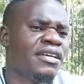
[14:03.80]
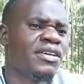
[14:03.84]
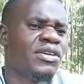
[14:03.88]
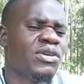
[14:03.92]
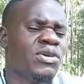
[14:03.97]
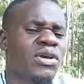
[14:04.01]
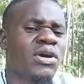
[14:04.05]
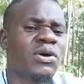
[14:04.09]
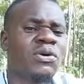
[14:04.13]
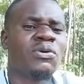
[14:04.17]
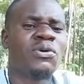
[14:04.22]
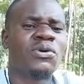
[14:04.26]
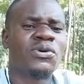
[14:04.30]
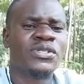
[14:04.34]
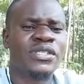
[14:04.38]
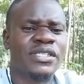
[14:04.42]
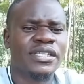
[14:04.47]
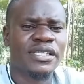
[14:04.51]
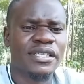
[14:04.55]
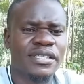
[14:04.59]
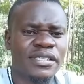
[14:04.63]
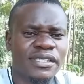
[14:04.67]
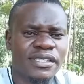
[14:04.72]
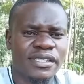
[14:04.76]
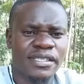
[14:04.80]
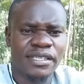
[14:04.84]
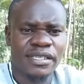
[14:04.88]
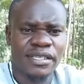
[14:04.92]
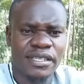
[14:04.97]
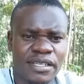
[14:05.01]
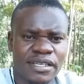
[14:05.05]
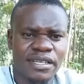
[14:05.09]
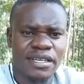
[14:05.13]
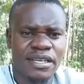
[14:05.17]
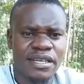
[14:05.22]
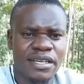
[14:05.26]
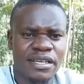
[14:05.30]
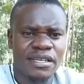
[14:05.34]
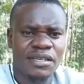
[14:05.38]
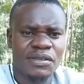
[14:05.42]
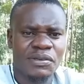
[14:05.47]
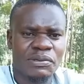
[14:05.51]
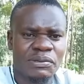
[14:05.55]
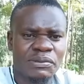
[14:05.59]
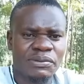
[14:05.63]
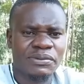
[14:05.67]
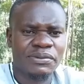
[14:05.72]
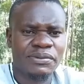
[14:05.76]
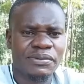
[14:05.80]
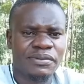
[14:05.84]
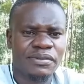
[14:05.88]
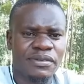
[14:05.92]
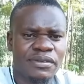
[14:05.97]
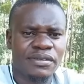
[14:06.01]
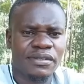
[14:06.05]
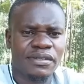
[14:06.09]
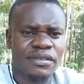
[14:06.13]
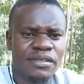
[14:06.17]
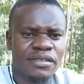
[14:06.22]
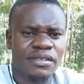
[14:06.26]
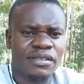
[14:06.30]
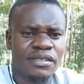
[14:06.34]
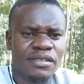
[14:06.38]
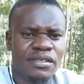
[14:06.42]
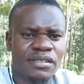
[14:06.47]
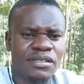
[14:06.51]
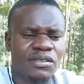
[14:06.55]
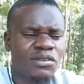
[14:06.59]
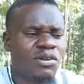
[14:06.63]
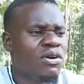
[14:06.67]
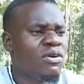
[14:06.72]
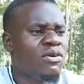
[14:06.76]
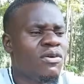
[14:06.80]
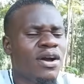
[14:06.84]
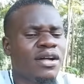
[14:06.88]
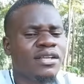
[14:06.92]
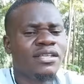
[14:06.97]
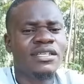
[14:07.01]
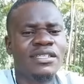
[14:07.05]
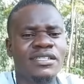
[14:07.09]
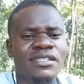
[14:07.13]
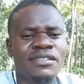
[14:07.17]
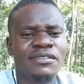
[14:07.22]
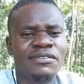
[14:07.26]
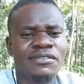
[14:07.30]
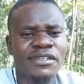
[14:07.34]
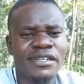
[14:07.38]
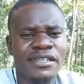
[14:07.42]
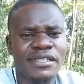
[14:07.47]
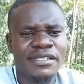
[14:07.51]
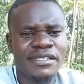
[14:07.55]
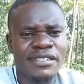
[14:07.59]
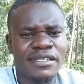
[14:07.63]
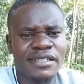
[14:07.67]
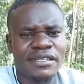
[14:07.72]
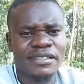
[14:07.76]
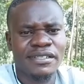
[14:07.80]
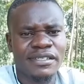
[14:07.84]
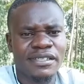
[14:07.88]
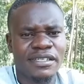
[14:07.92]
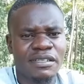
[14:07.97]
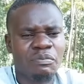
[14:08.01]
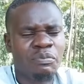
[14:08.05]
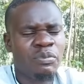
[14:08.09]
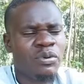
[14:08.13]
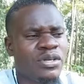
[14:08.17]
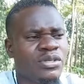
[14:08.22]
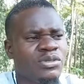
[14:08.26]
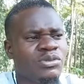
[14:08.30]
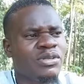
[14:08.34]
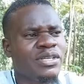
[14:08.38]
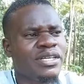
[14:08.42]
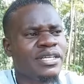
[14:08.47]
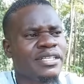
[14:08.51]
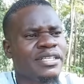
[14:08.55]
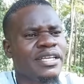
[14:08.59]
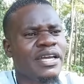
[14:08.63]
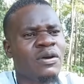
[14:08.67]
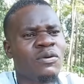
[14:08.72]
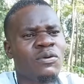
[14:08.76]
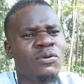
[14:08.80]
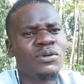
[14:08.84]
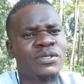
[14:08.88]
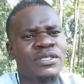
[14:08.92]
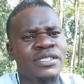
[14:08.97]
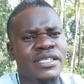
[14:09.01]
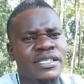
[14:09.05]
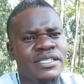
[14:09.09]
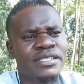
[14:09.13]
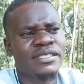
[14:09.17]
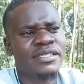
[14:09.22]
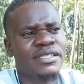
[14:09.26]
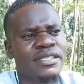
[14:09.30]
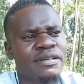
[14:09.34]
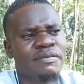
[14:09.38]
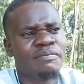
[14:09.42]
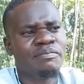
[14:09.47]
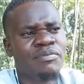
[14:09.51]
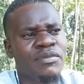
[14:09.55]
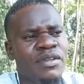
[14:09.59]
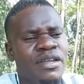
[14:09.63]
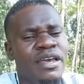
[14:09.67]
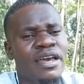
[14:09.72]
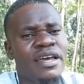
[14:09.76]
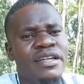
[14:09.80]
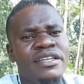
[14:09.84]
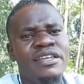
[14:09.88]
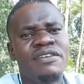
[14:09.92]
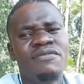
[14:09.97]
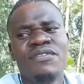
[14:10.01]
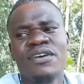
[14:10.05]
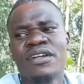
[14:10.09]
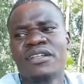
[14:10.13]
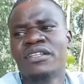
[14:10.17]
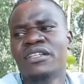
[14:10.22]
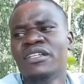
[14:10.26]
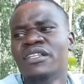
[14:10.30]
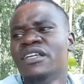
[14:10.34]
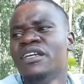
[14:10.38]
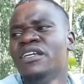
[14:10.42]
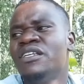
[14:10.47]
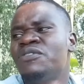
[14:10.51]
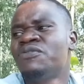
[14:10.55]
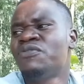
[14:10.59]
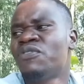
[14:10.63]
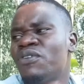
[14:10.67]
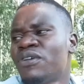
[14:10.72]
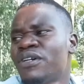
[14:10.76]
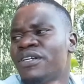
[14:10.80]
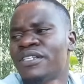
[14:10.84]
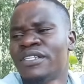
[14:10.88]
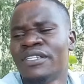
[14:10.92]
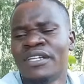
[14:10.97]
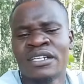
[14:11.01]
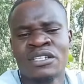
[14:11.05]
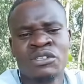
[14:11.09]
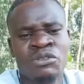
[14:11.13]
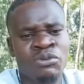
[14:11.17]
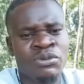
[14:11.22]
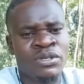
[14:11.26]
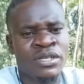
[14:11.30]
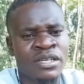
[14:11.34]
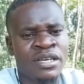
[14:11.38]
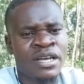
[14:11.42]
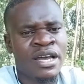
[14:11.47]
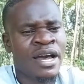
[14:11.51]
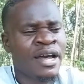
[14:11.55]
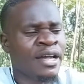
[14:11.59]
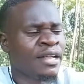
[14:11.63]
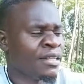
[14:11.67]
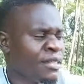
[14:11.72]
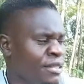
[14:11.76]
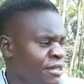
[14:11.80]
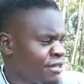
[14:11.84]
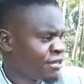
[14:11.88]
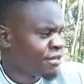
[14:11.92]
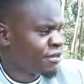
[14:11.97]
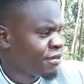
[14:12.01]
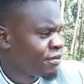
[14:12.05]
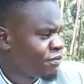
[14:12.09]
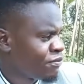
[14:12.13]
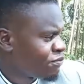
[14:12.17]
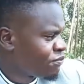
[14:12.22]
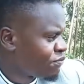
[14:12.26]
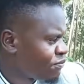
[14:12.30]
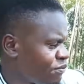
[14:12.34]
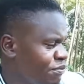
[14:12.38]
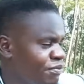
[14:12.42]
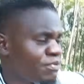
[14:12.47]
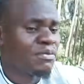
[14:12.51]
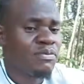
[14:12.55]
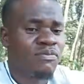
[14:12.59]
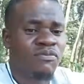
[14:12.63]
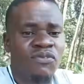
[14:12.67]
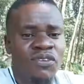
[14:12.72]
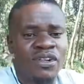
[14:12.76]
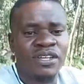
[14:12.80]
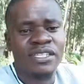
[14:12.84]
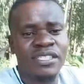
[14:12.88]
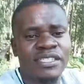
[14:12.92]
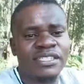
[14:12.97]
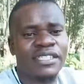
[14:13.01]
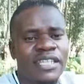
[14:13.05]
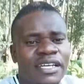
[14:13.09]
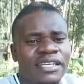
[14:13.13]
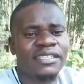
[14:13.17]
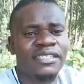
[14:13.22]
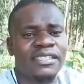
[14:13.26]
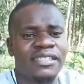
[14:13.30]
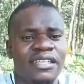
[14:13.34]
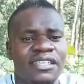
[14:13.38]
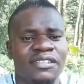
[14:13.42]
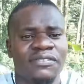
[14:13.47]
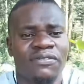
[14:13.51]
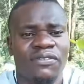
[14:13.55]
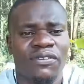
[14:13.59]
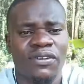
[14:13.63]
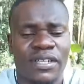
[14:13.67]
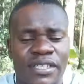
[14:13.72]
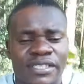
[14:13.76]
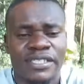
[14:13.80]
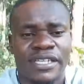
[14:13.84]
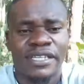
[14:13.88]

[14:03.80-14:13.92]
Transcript: your horses. You know. No one is interested in poisoning the horses. And even in this forest that we are, for instance, this forest